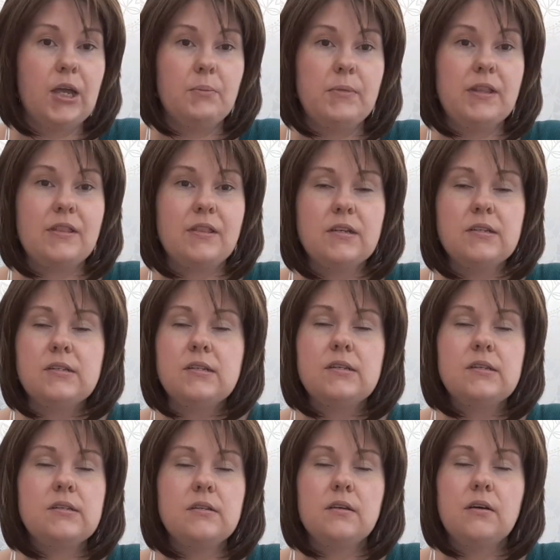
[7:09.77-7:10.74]
But this
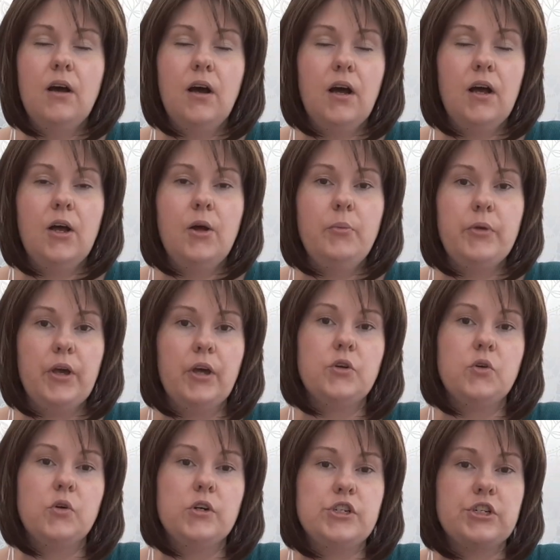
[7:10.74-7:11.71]
is beyond
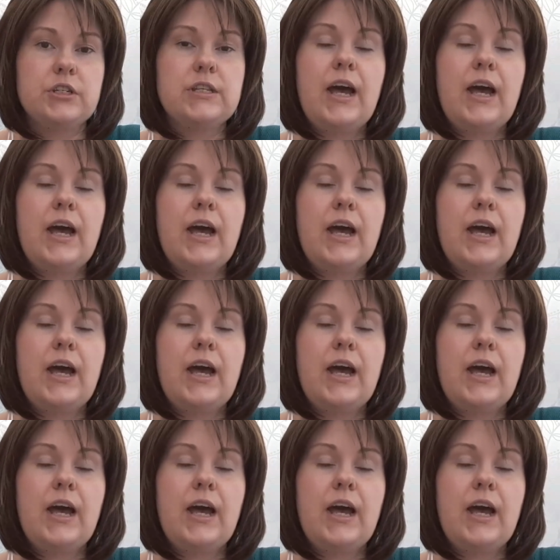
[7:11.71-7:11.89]
gorgeous.